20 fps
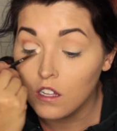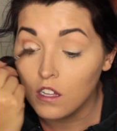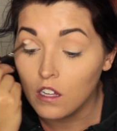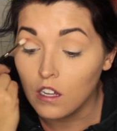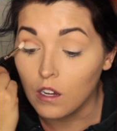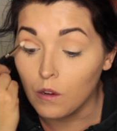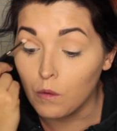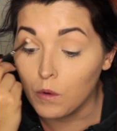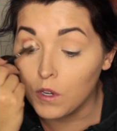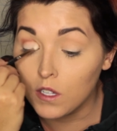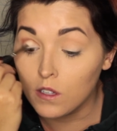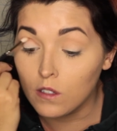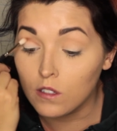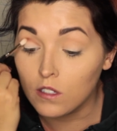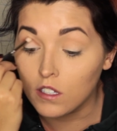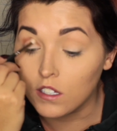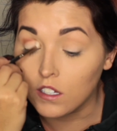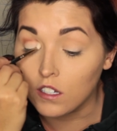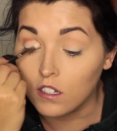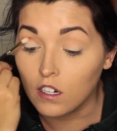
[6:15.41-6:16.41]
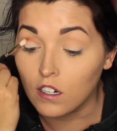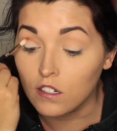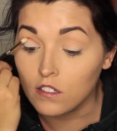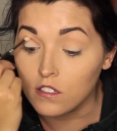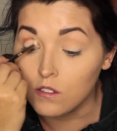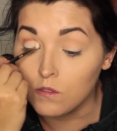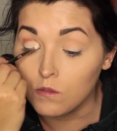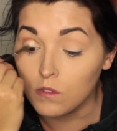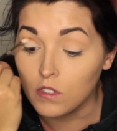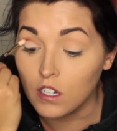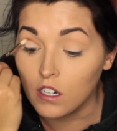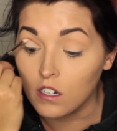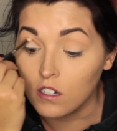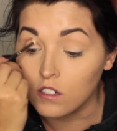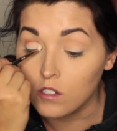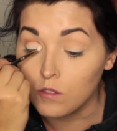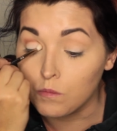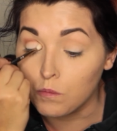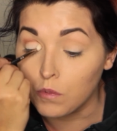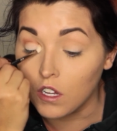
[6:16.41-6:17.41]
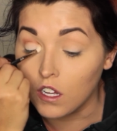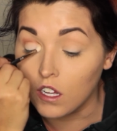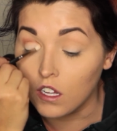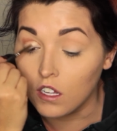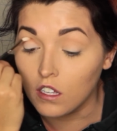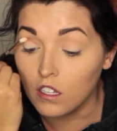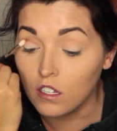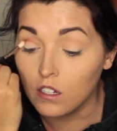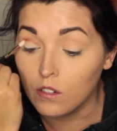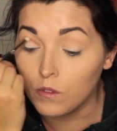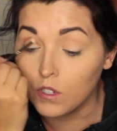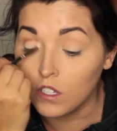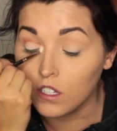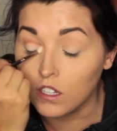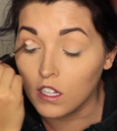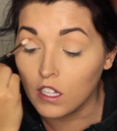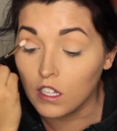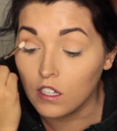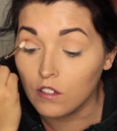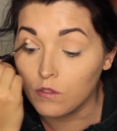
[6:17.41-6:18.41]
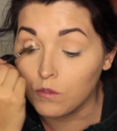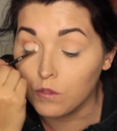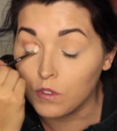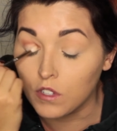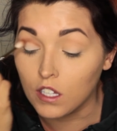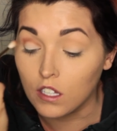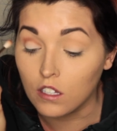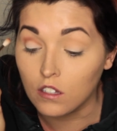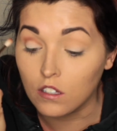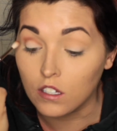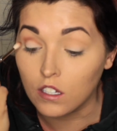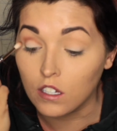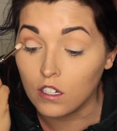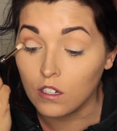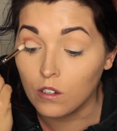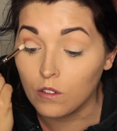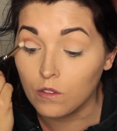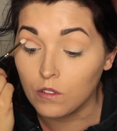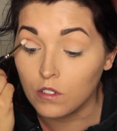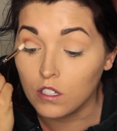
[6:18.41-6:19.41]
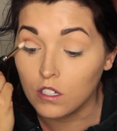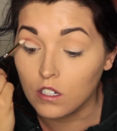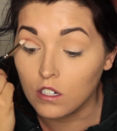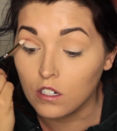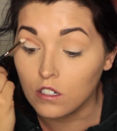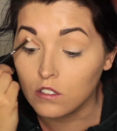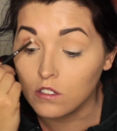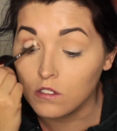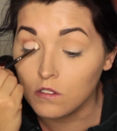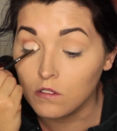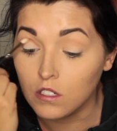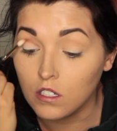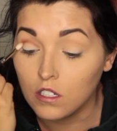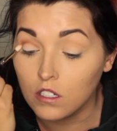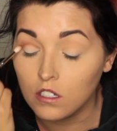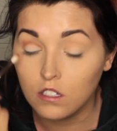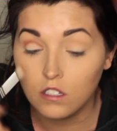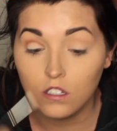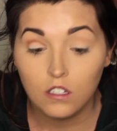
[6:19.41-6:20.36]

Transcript: I want to look like a cartoon character, but in real life without looking overly cartoony.